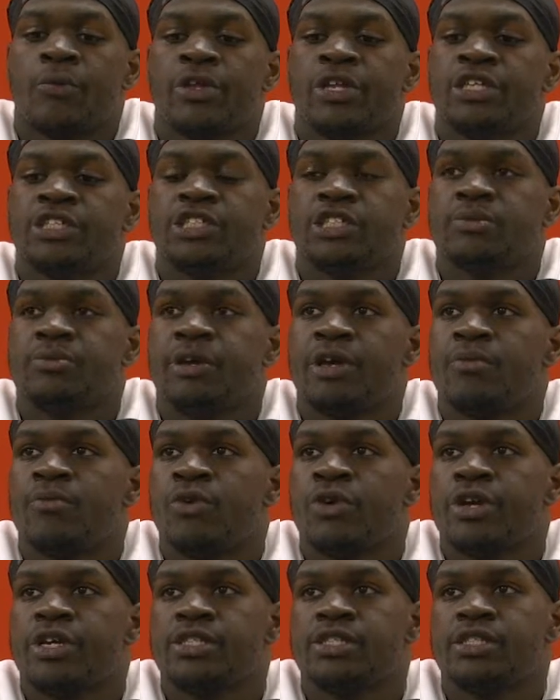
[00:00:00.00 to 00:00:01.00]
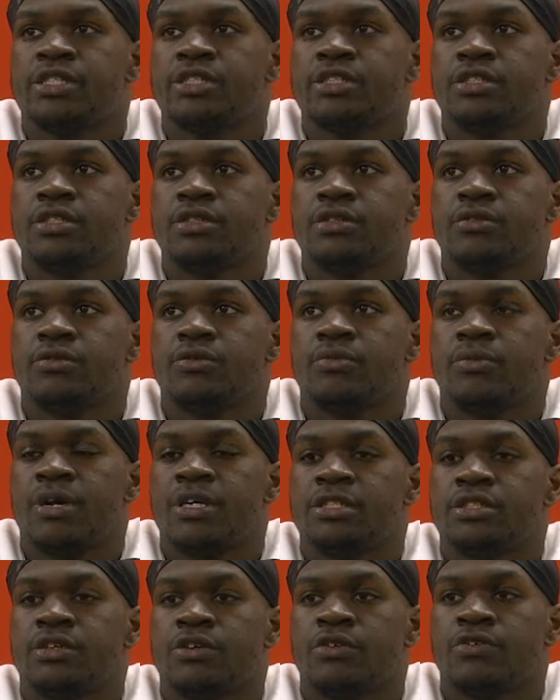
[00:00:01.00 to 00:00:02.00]
Really just being more consistent with
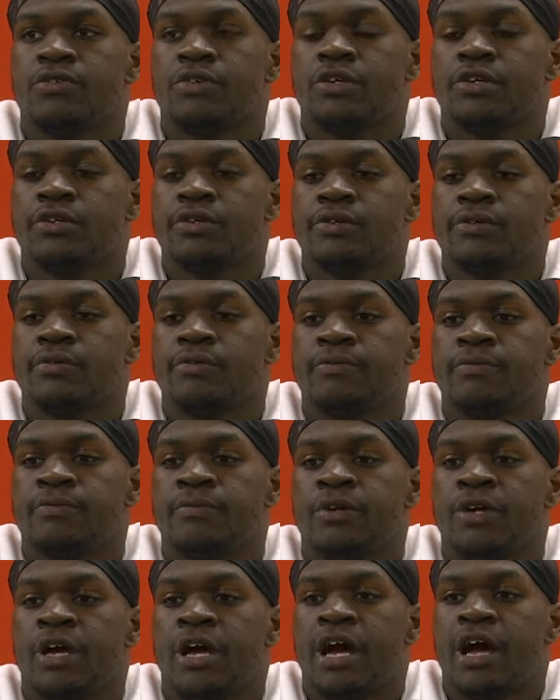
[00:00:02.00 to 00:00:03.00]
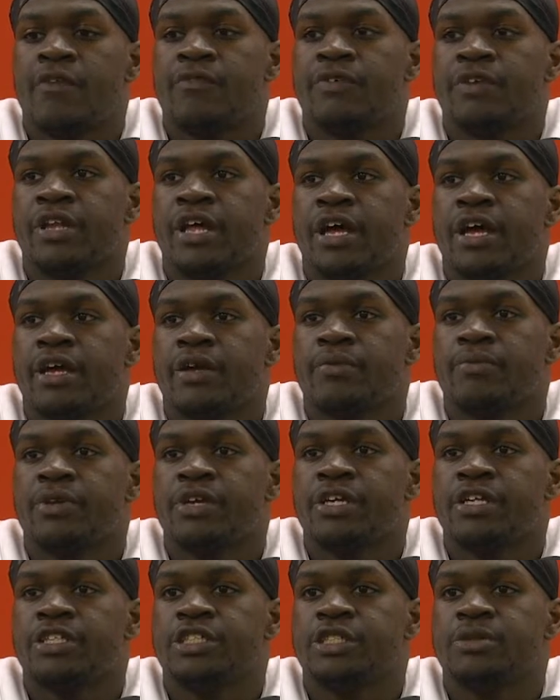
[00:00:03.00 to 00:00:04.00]
myself. I feel like
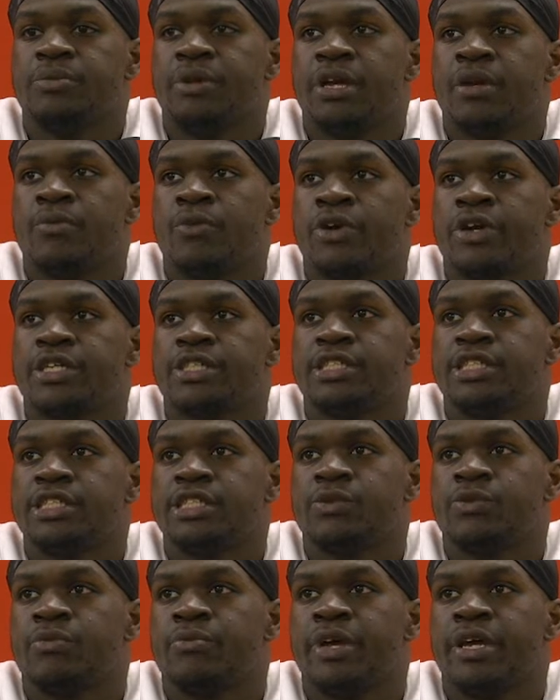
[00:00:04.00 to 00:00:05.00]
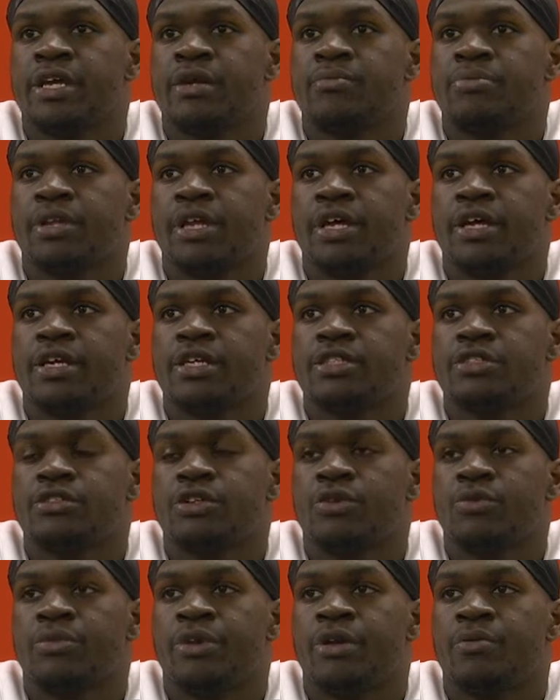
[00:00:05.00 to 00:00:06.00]
me just being more consistent with making plays, you
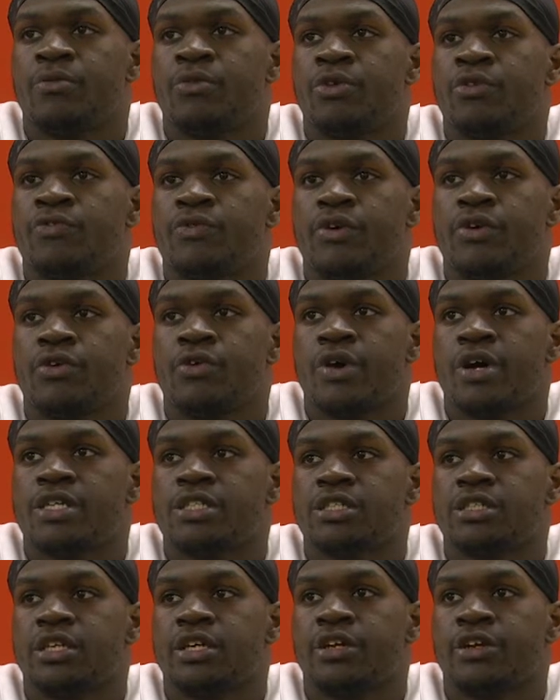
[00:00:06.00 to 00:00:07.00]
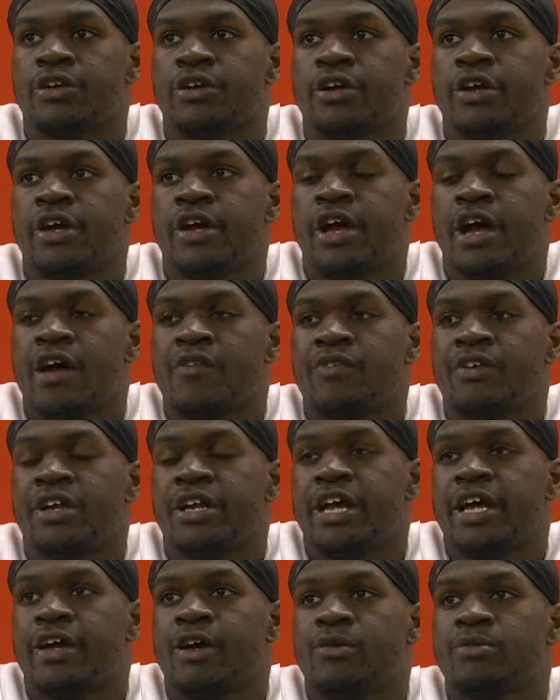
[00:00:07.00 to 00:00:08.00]
know, being more vocal as a leader, I feel like
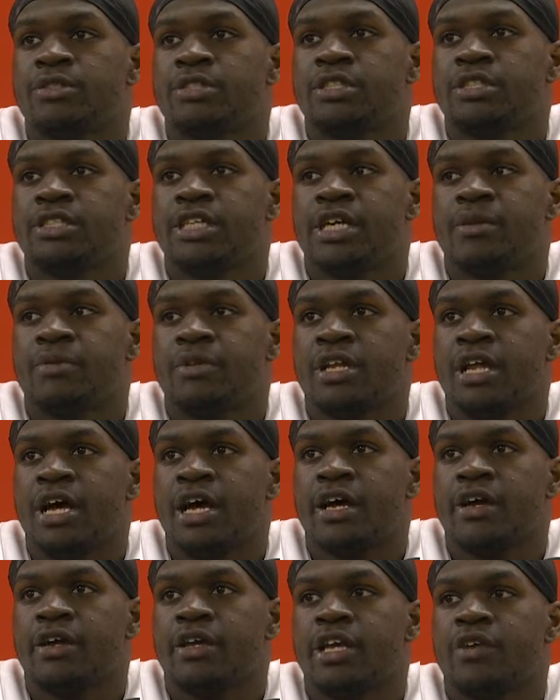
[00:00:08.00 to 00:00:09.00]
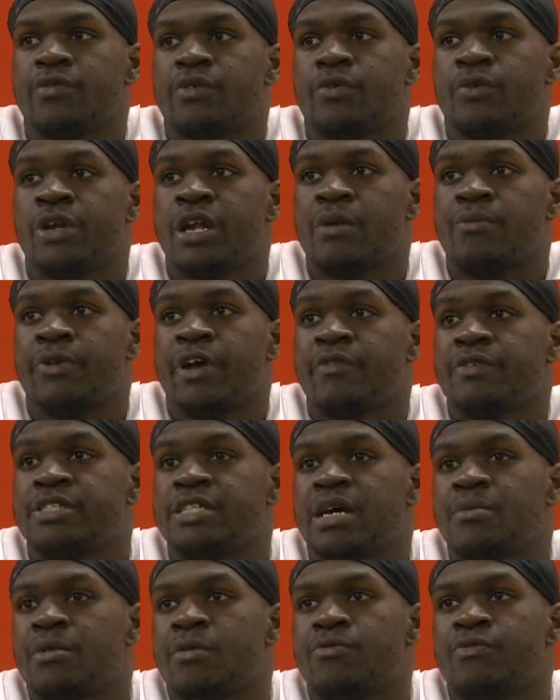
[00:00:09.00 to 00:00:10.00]
that helps the team a lot. Even when every
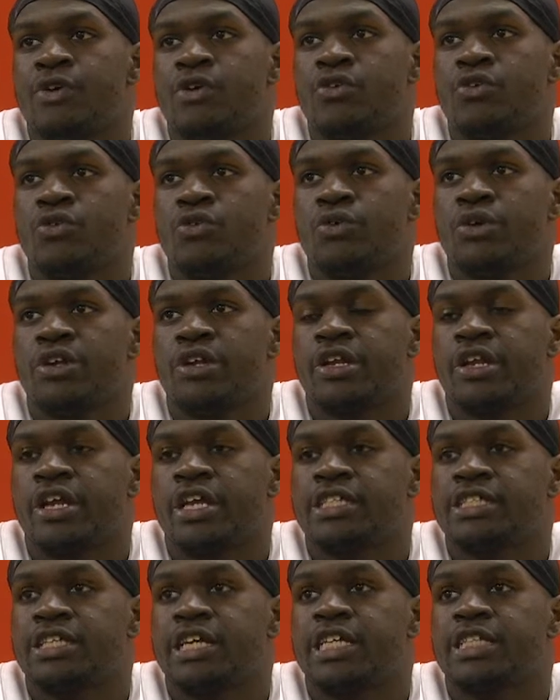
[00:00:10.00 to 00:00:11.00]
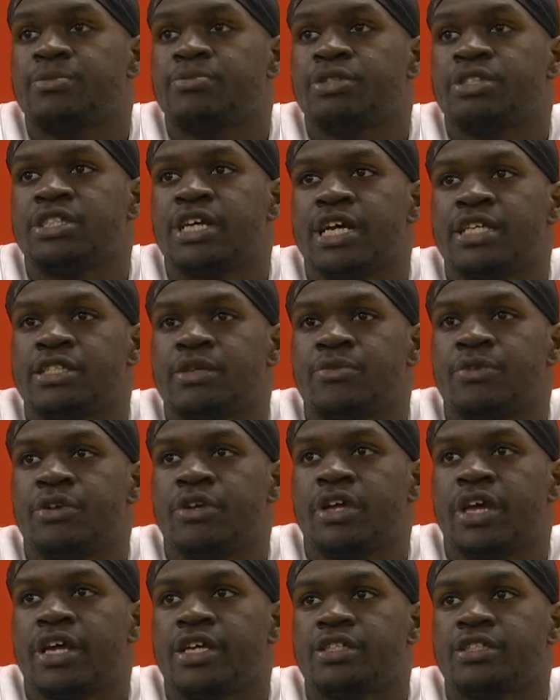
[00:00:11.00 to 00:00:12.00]
time I'm vocal and it's precise
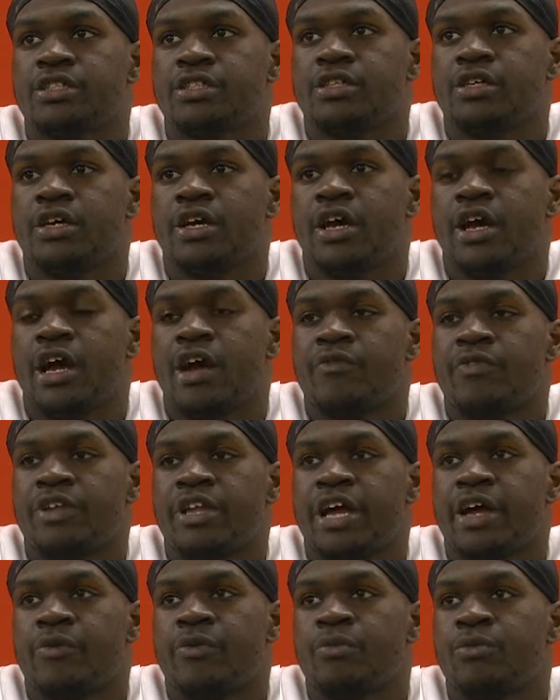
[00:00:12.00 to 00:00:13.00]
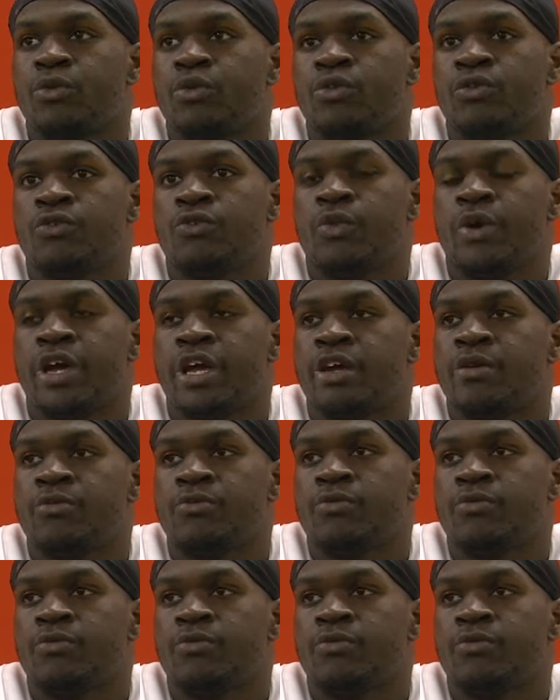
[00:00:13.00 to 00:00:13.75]
communication, I feel like we move way,